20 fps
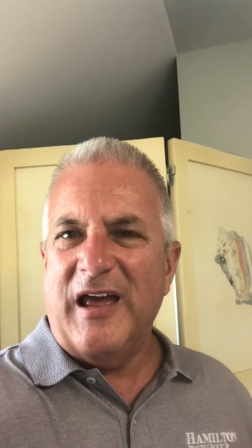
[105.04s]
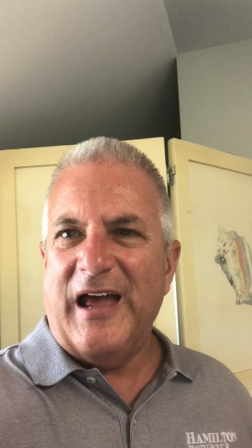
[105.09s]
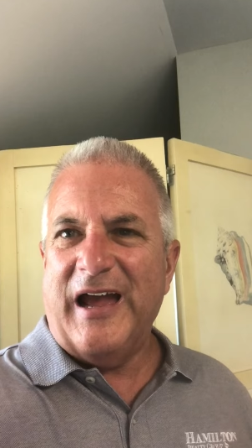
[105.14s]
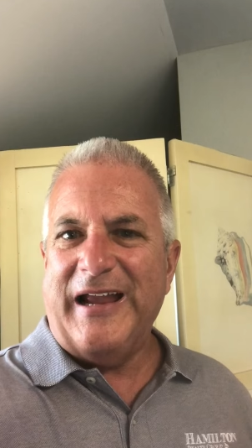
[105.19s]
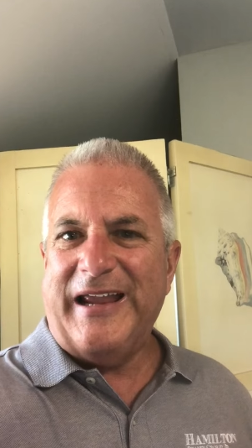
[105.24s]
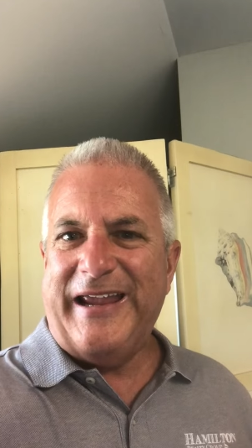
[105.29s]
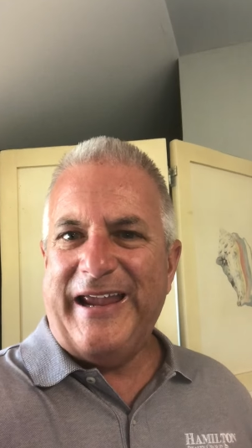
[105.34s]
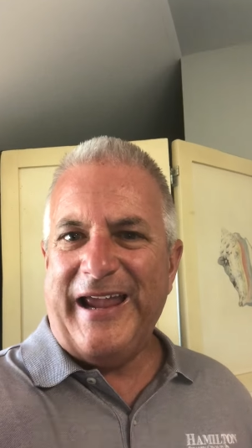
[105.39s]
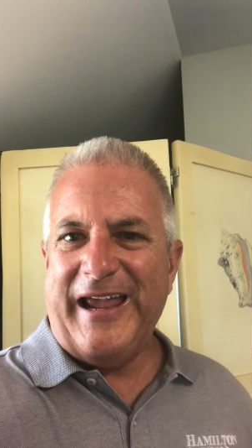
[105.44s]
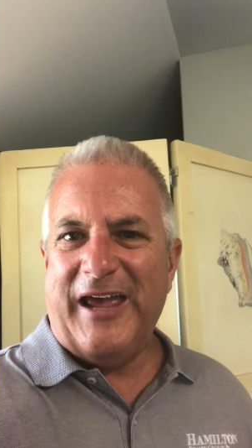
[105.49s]

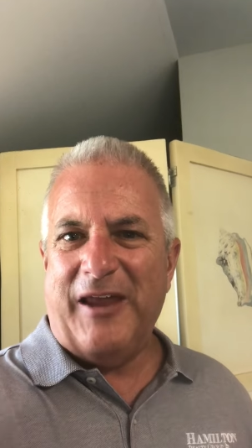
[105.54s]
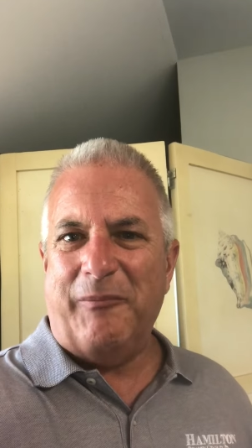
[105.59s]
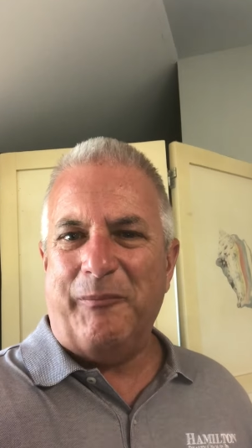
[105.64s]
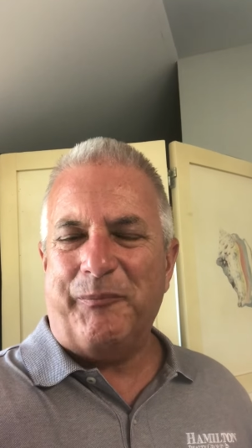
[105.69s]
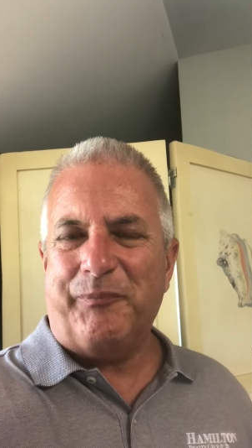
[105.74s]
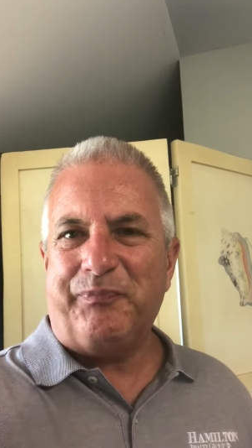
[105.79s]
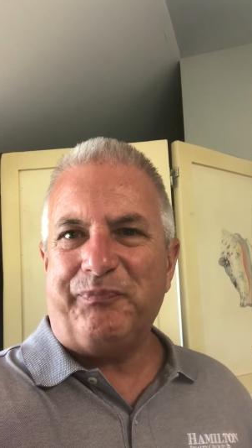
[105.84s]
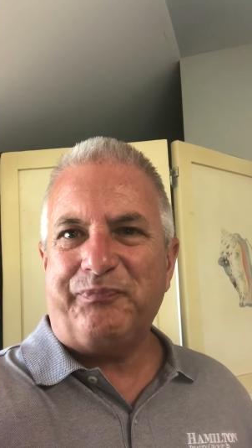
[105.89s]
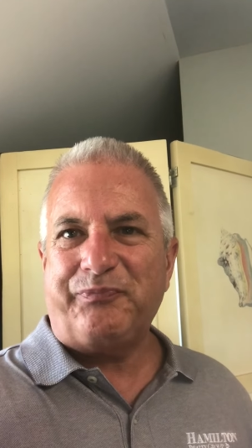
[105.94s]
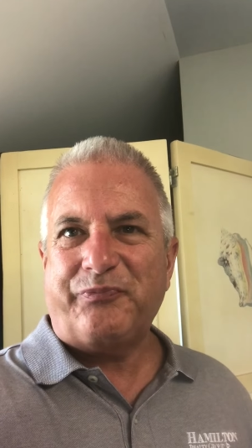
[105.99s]

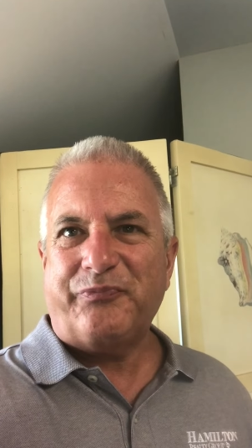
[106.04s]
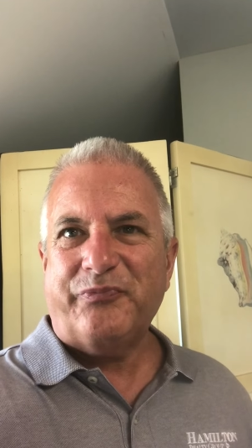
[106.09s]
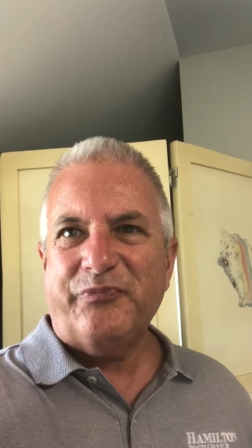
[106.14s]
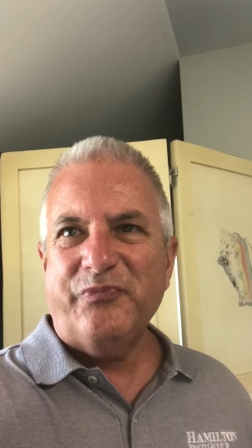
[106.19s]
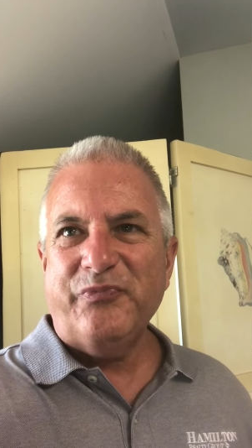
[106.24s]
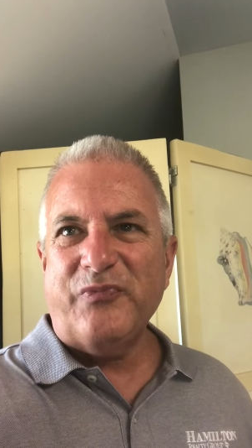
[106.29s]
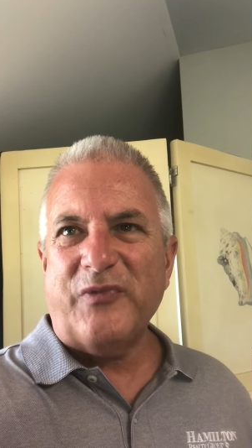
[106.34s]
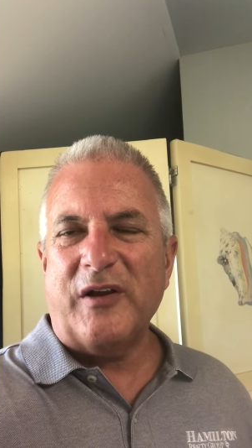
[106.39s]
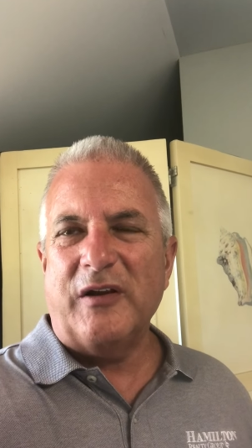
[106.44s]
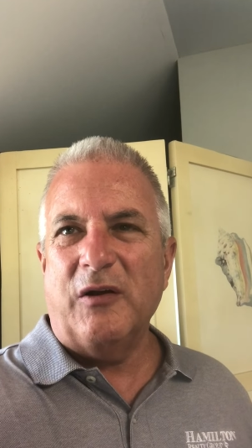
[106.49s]
Again,
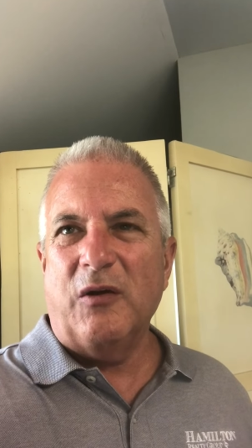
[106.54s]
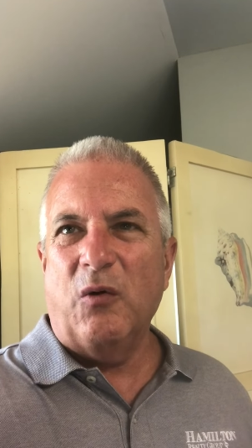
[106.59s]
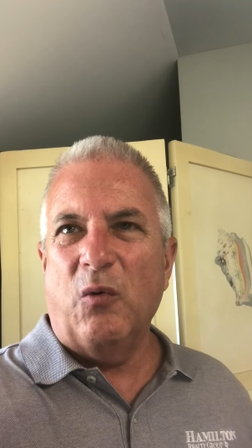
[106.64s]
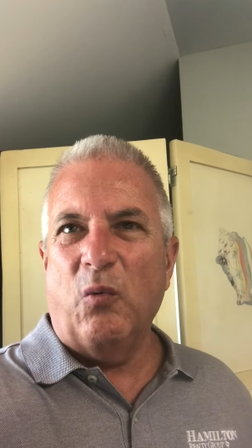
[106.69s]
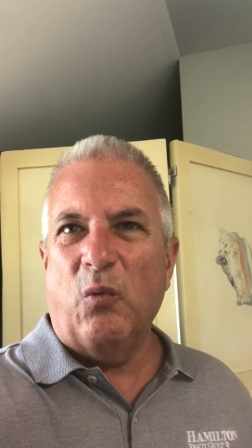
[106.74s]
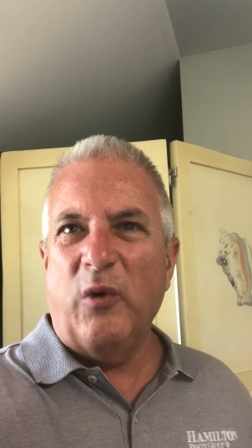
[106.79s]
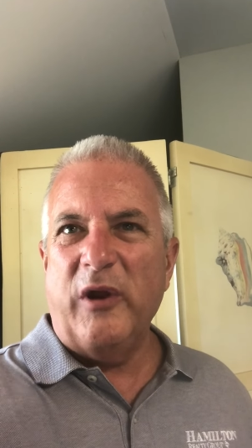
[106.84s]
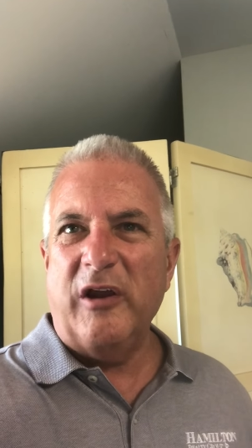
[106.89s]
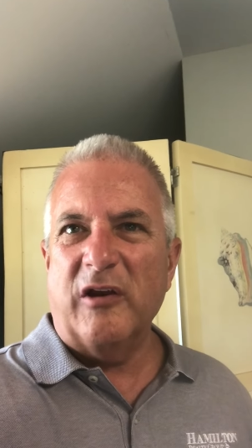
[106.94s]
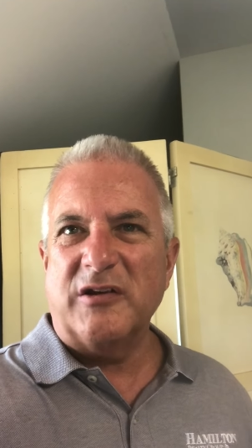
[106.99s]

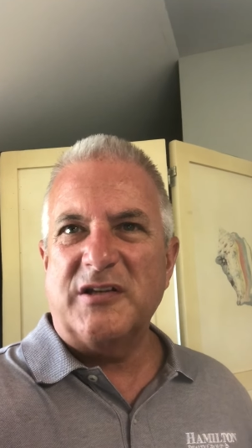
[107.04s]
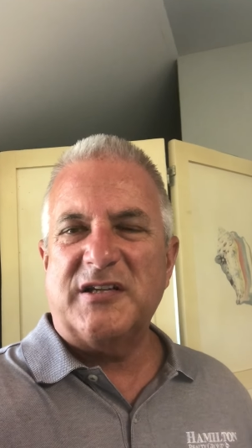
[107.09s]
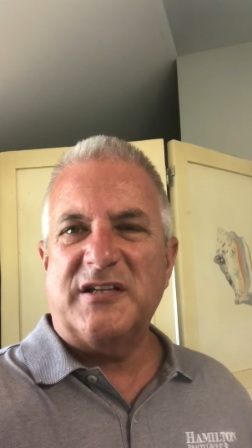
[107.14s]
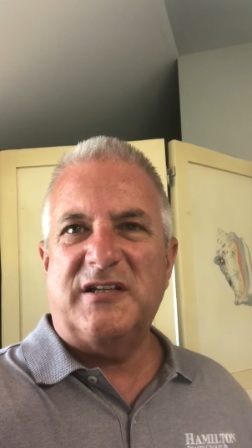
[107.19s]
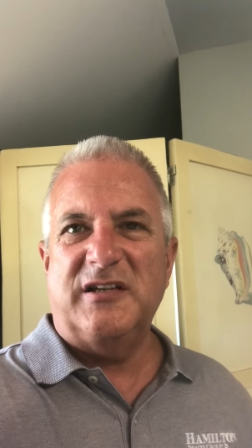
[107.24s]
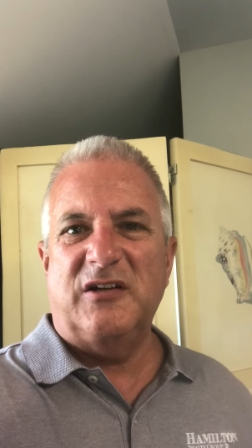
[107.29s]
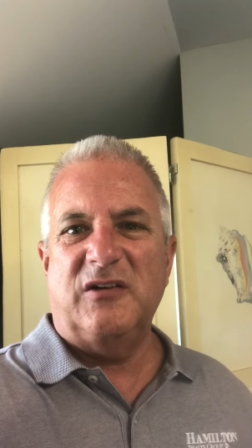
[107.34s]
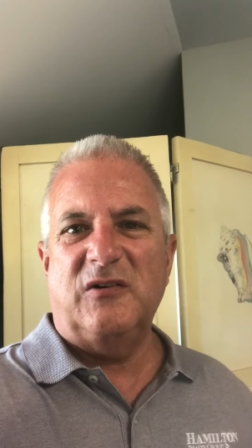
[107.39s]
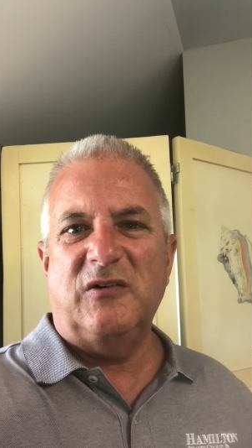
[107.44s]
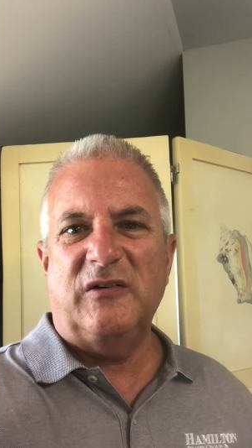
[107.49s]
we are
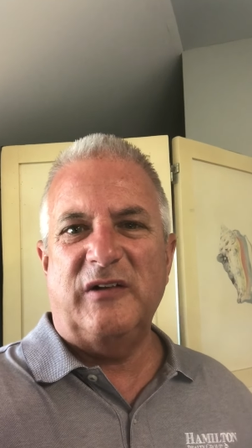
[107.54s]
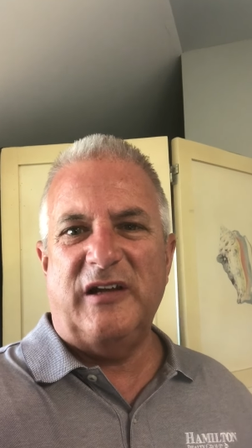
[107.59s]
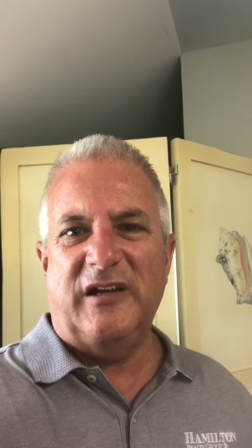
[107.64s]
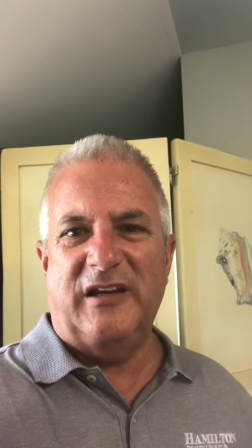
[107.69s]
still